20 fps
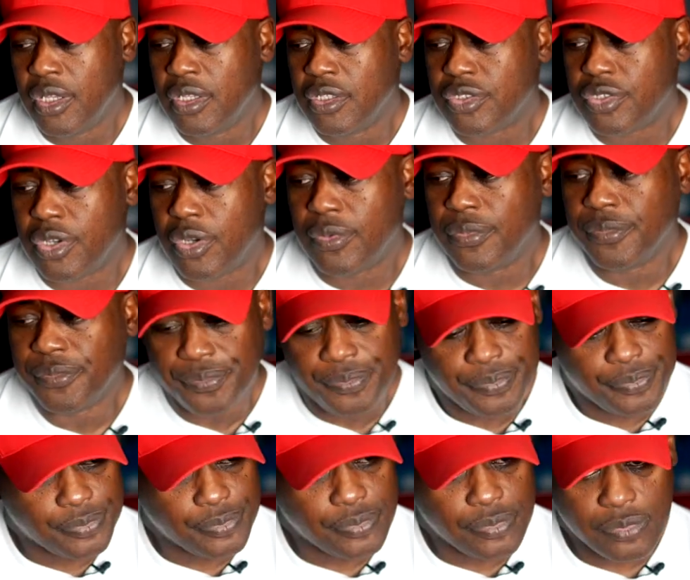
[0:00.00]
So
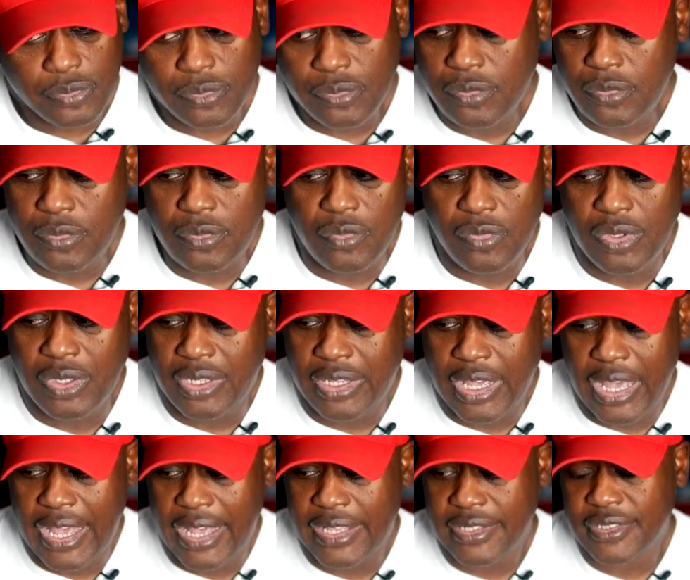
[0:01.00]

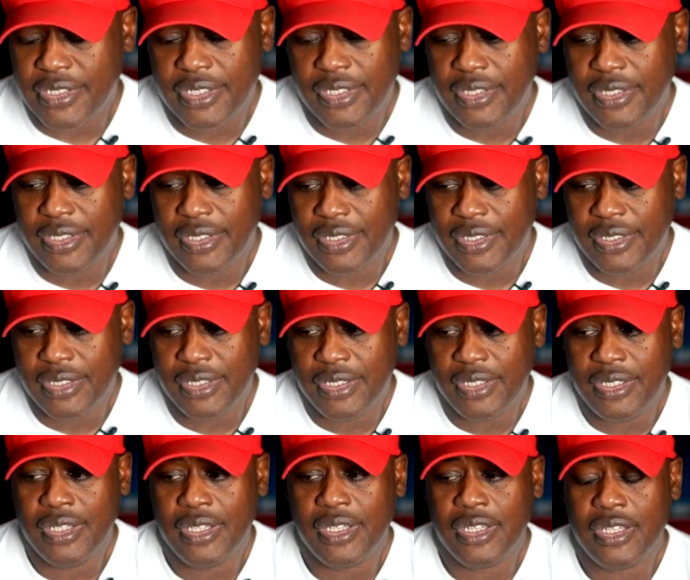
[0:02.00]
guys,
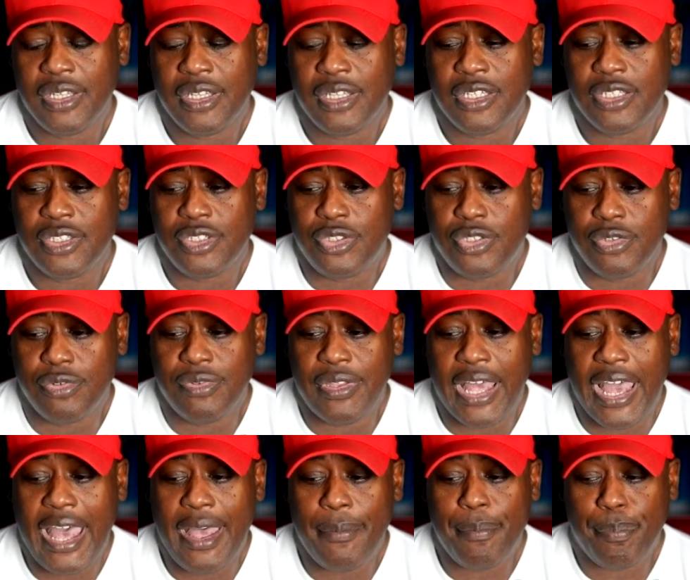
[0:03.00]
do
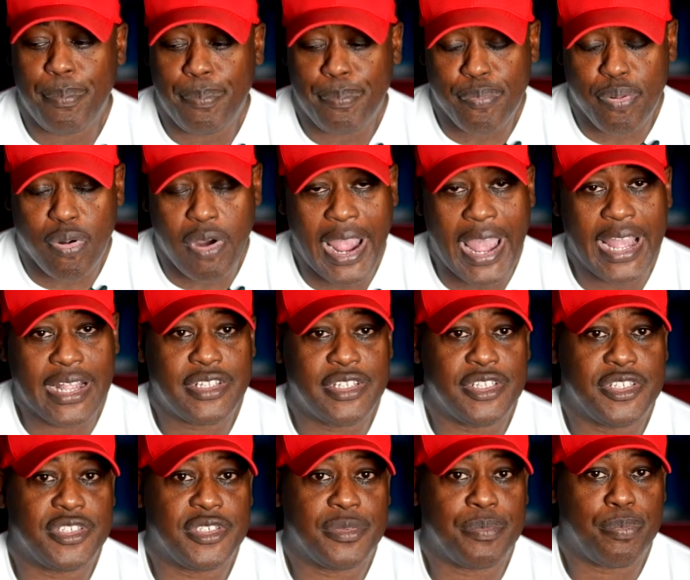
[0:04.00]
not
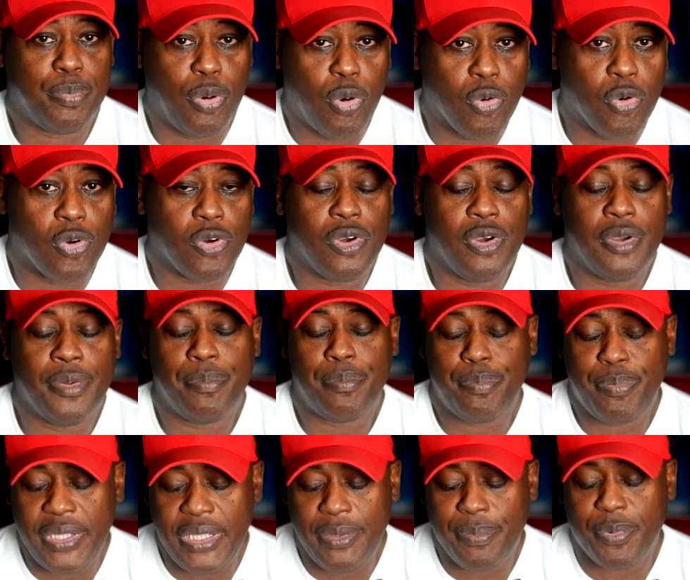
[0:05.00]
practice poor
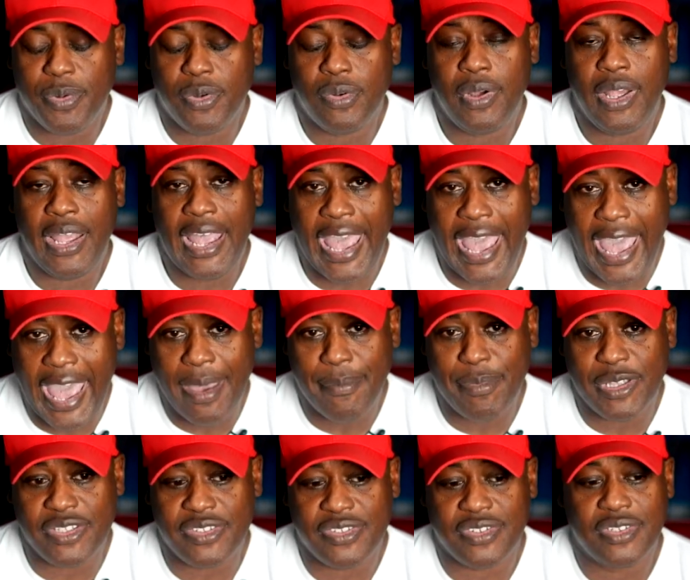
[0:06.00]
people
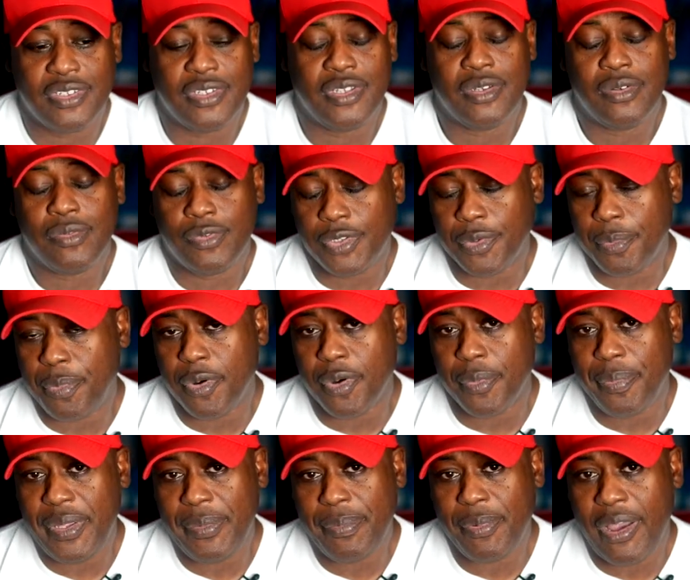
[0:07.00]
habits. What are poor
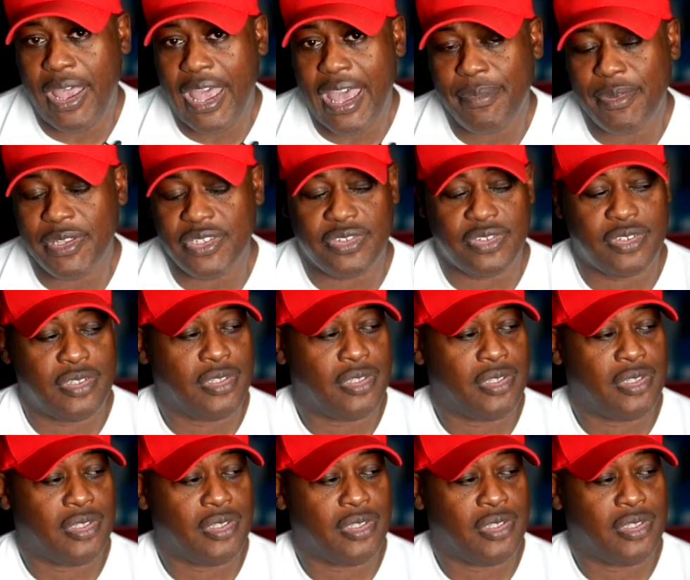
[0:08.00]
people habits?